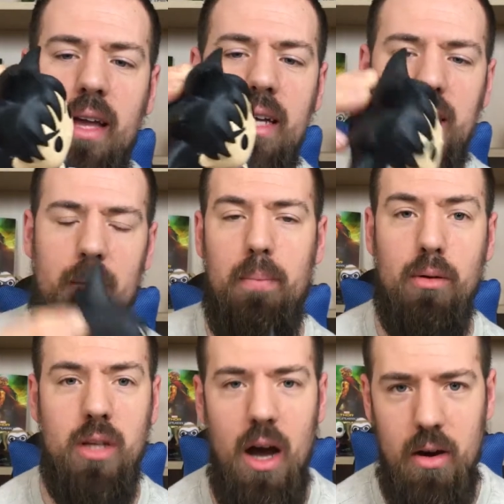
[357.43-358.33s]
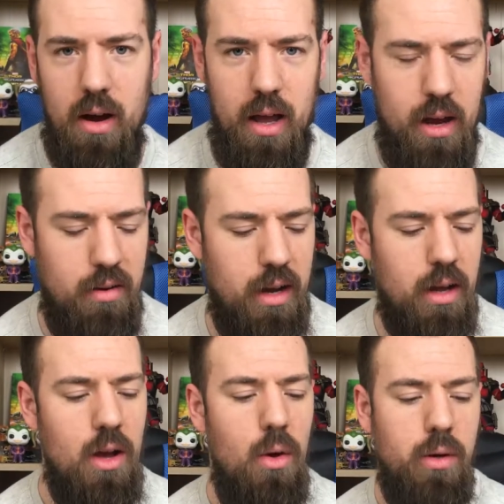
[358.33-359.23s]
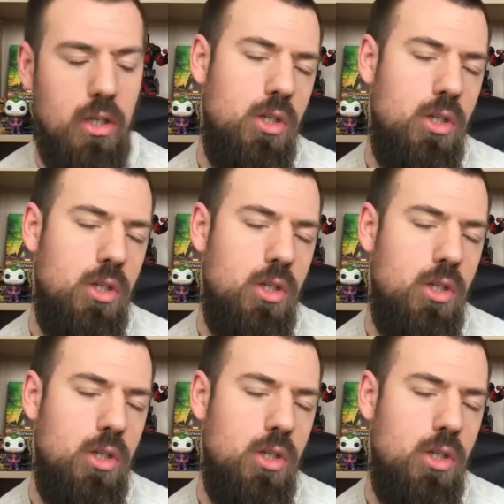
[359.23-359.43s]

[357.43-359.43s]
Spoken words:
earring is a Potara earring,